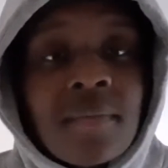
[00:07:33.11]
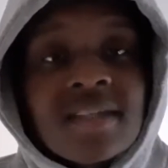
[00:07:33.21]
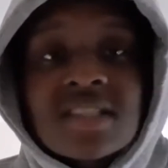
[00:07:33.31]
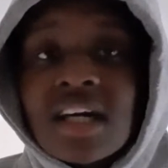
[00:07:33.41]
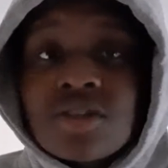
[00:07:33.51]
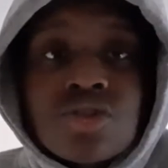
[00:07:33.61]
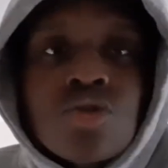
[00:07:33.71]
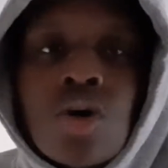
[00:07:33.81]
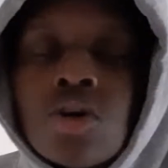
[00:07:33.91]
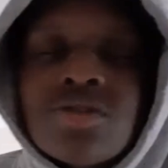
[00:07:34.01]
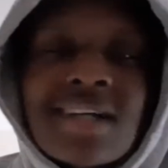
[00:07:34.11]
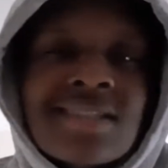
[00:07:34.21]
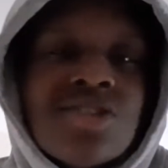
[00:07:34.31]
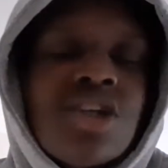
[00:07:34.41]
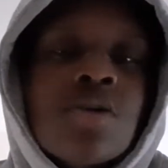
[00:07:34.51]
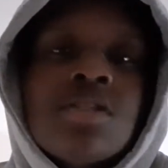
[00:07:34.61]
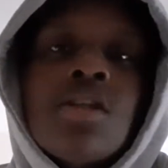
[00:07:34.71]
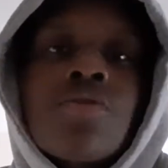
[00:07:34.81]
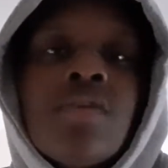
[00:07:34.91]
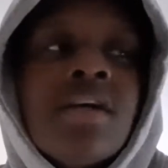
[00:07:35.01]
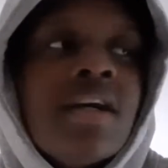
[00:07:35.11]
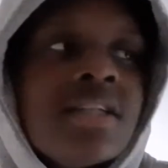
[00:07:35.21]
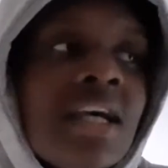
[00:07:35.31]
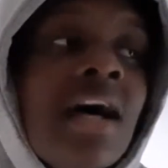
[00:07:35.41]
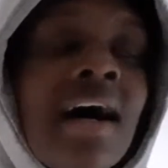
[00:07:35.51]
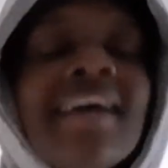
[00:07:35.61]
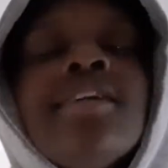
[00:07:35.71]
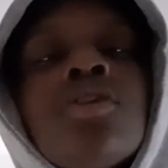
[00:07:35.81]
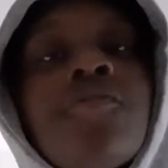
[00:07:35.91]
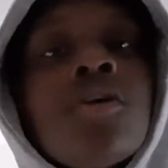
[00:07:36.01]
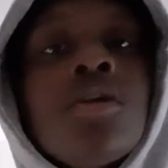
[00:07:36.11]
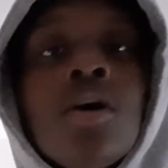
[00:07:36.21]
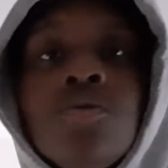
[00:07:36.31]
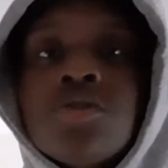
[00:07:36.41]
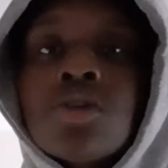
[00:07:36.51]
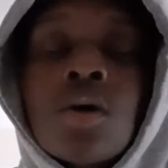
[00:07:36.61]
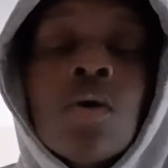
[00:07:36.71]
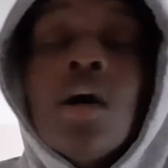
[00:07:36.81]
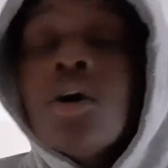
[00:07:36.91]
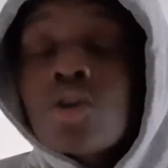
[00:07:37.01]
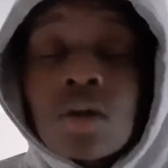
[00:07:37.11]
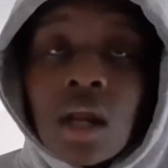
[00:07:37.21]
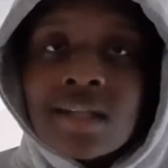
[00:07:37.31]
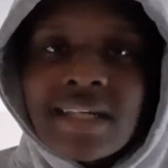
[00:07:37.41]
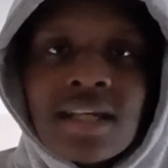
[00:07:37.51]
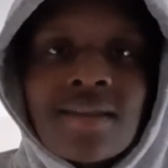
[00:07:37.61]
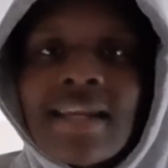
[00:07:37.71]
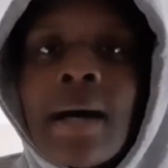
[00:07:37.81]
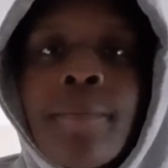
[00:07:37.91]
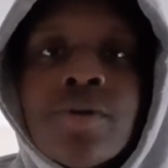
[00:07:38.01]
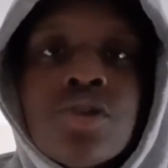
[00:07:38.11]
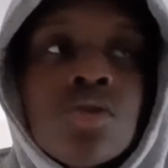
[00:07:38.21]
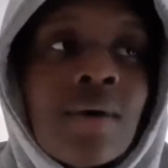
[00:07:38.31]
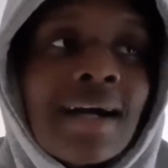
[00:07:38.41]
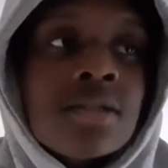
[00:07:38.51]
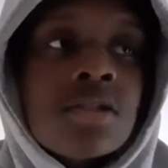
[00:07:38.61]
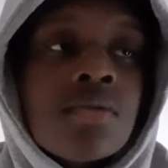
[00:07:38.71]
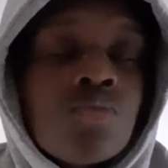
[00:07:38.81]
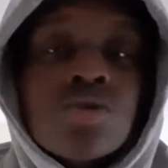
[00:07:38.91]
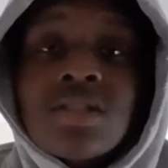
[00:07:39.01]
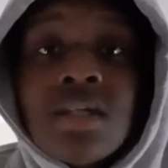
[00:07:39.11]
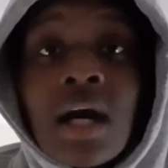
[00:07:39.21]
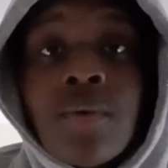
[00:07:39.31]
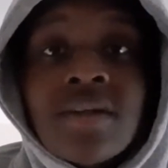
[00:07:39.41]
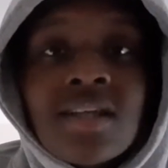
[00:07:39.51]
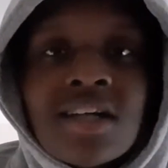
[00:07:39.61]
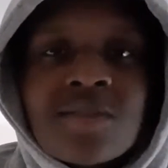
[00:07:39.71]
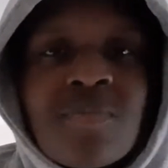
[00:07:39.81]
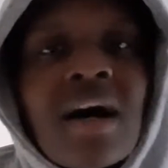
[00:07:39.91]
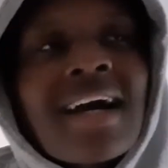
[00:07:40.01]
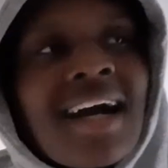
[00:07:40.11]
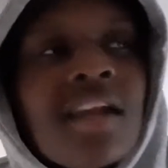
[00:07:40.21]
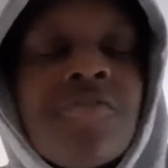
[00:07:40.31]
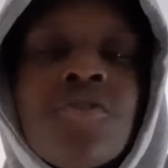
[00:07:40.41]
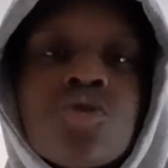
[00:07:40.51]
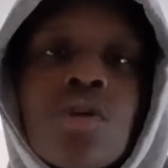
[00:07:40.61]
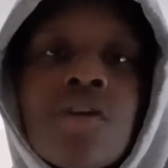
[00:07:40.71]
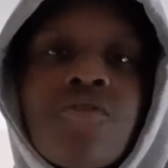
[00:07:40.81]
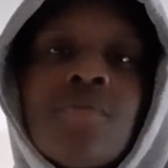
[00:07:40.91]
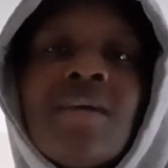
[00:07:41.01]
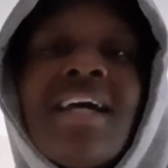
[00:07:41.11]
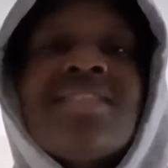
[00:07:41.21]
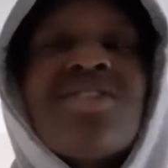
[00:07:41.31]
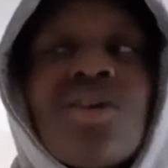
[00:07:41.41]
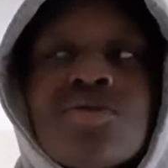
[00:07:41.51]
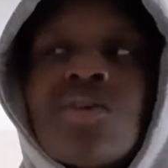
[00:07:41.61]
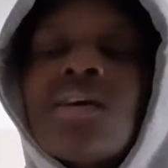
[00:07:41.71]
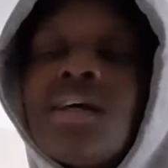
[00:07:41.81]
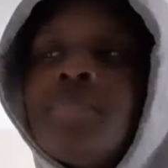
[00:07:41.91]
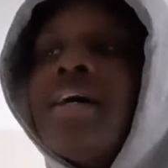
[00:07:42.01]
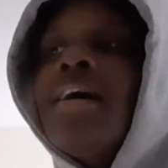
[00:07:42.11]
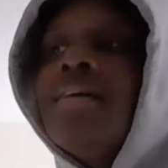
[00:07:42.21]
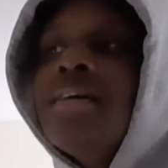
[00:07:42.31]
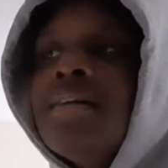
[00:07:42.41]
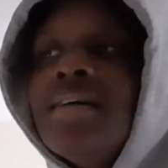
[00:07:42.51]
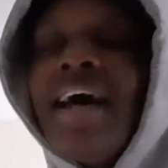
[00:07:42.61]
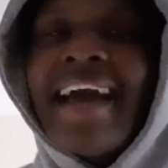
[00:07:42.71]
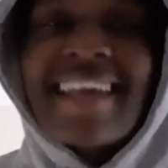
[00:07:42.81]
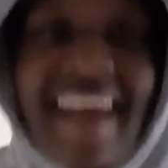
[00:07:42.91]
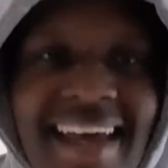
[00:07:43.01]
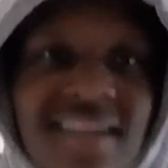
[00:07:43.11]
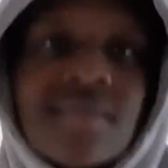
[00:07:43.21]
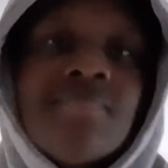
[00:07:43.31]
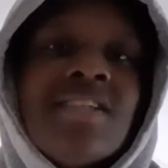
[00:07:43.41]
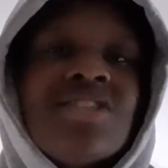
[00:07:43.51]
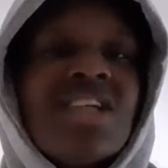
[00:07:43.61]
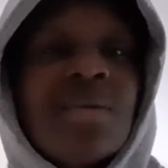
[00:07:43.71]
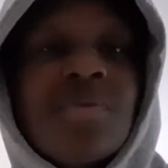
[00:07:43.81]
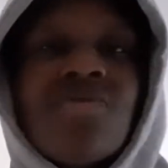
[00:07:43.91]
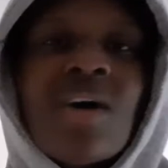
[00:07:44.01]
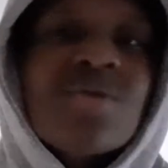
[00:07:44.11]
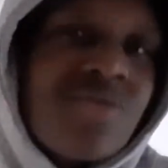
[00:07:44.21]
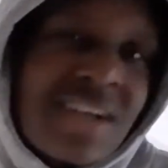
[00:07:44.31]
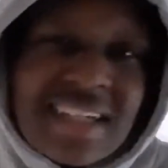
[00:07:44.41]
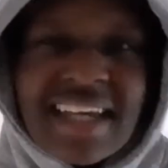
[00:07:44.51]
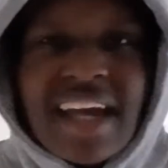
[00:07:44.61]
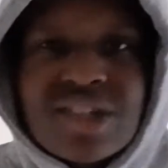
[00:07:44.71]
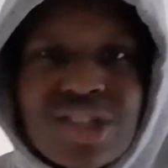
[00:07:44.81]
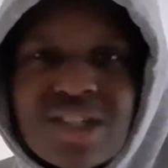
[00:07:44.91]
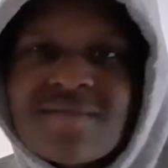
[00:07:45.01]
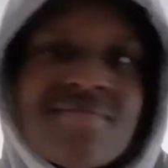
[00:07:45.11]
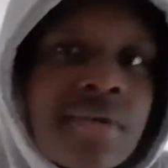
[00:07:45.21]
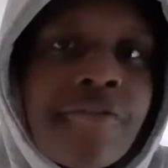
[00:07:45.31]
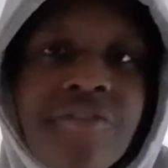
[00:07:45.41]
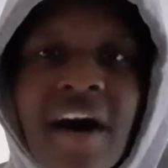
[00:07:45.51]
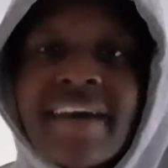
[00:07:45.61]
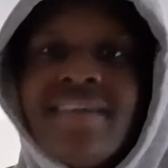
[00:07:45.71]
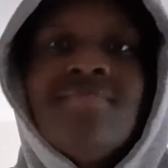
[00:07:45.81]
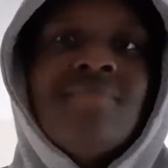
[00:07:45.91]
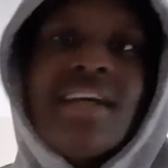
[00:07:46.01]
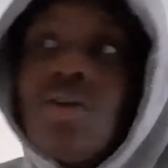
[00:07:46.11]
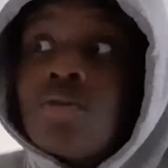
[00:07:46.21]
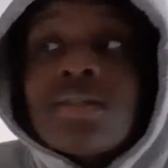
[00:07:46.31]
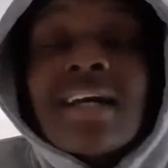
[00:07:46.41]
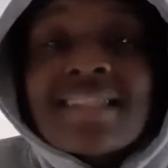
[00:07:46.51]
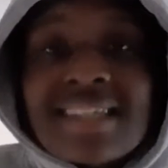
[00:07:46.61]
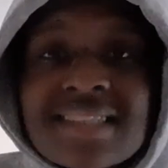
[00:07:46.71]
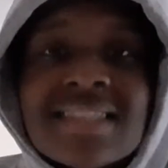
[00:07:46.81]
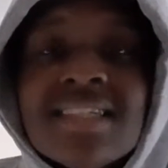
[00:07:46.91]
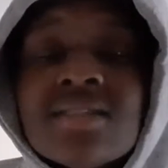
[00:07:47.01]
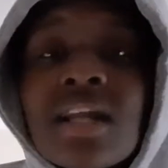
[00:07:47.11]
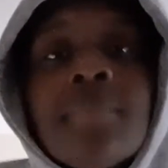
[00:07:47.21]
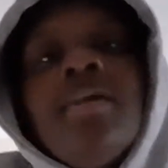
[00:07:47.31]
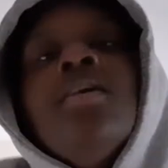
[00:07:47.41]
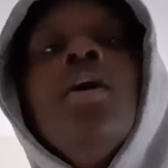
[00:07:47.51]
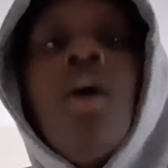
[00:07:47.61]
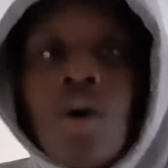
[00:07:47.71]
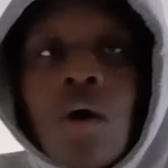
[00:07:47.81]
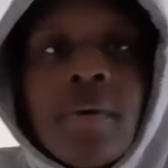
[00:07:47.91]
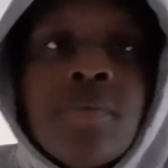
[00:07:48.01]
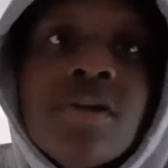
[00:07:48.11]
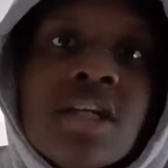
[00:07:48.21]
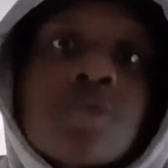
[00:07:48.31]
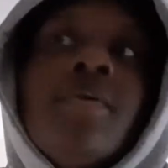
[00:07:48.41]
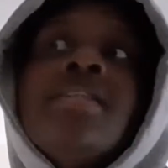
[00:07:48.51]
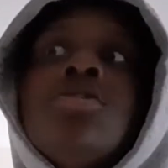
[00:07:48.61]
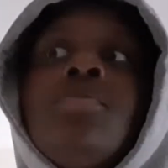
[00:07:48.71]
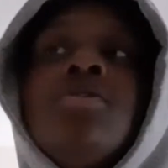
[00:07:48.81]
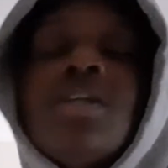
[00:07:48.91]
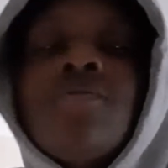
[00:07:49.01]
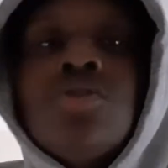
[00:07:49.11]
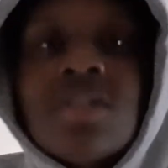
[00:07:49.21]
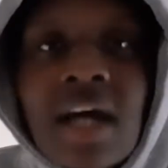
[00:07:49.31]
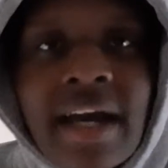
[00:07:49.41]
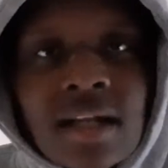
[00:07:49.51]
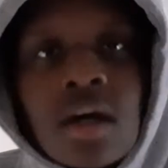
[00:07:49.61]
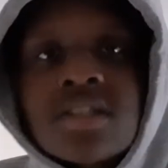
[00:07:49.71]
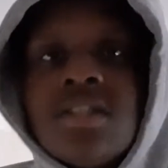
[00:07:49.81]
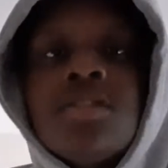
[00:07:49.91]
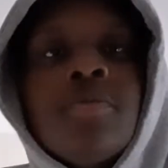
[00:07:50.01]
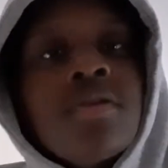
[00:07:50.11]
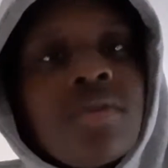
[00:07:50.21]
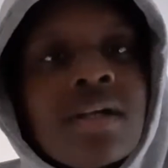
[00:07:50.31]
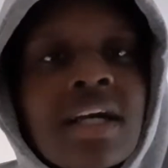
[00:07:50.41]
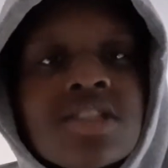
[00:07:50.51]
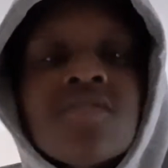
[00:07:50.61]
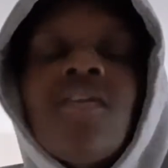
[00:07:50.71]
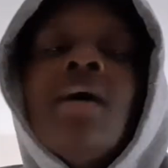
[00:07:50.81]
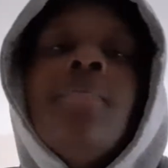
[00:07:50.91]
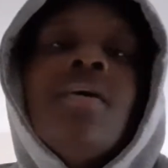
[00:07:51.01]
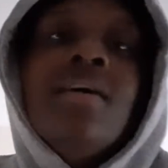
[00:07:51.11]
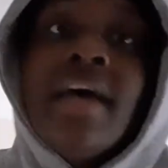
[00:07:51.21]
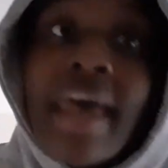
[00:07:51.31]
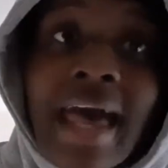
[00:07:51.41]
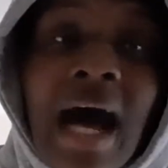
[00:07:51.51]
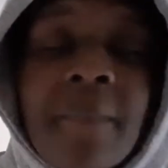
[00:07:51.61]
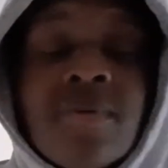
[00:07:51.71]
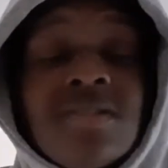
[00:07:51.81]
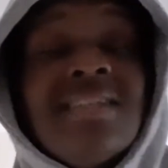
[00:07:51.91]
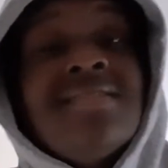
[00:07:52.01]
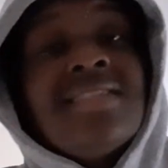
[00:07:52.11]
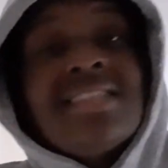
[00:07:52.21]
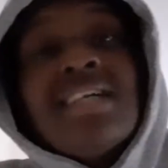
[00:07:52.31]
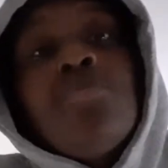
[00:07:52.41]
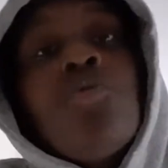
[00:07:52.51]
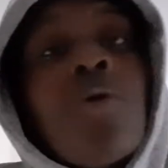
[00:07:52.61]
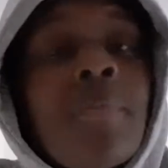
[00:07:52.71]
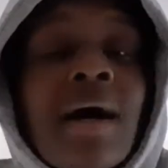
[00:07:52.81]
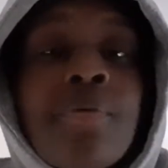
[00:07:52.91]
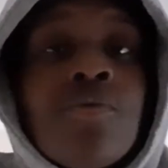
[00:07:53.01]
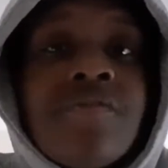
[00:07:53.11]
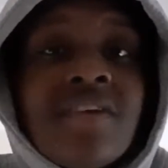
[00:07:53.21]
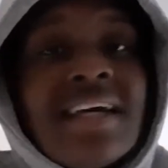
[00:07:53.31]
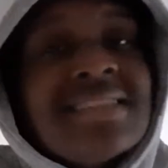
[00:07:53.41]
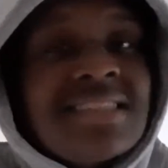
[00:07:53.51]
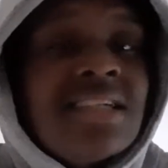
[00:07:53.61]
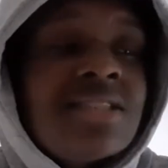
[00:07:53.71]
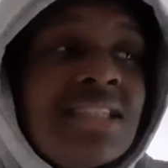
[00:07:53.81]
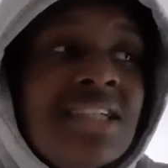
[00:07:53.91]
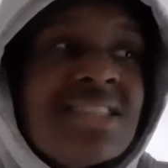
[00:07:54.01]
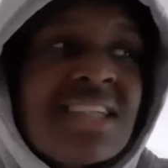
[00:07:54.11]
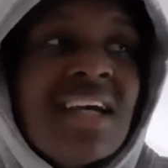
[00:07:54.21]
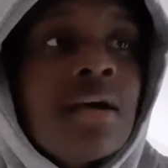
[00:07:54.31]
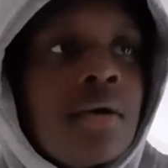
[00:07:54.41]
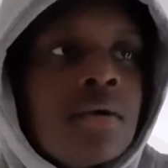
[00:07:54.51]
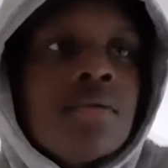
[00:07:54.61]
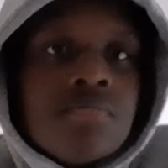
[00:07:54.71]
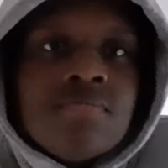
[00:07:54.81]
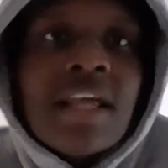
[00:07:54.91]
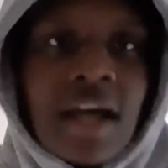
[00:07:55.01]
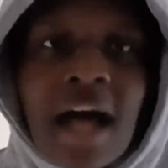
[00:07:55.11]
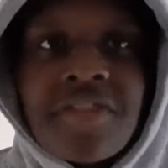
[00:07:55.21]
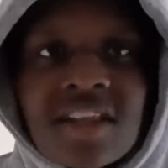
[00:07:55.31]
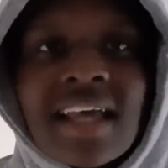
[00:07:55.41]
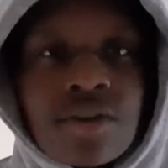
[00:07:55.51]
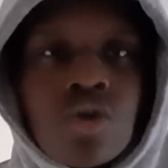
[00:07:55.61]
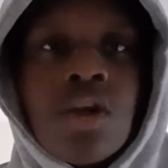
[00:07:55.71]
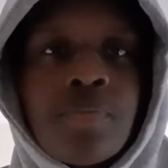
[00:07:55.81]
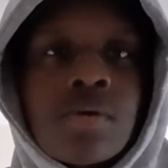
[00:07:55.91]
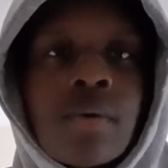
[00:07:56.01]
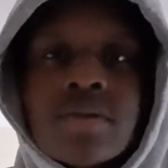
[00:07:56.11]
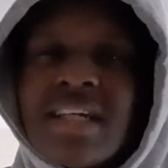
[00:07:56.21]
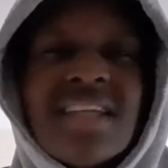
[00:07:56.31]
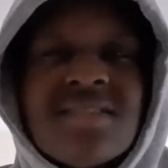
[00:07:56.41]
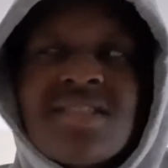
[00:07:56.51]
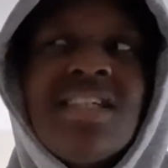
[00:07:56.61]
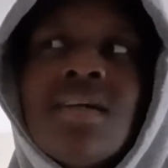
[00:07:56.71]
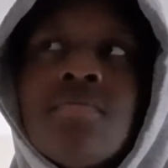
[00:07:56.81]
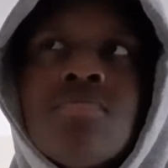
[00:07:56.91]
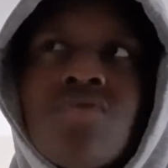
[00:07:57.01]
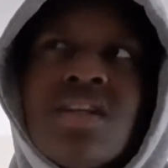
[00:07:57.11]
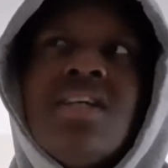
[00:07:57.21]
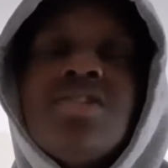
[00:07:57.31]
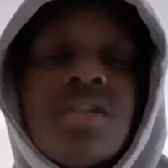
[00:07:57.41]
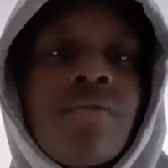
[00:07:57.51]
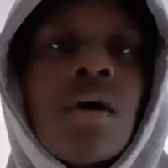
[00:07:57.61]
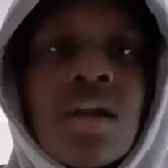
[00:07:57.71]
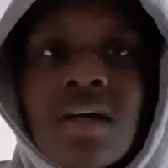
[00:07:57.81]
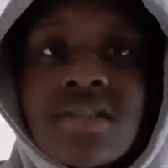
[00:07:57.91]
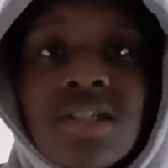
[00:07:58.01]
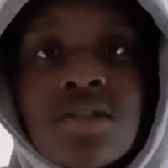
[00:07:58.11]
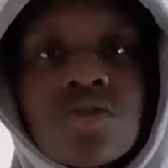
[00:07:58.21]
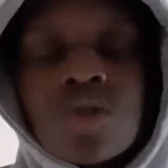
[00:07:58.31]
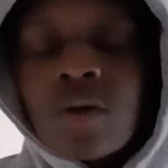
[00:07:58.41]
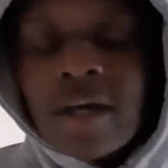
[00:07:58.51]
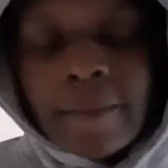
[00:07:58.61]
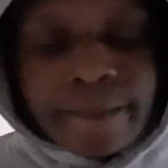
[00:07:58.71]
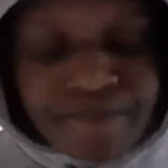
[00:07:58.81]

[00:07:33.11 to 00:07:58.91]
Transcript: He signed a new contract at Chelsea, 3 years, and he's off on loan. So good luck to Ethan Ampadu, and we'll see how he does. But I kind of feel sorry for him that he has to go to a club that, again, is going to be round the relegation fight, it looks like, this season. I mean, a lot of people didn't expect it to be Sheffield United last season to be in a relegation fight, but it happened, and the same will probably happen with Valencia, seen as I think they're newly promoted. I didn't see him really in Serie A last season, so yeah.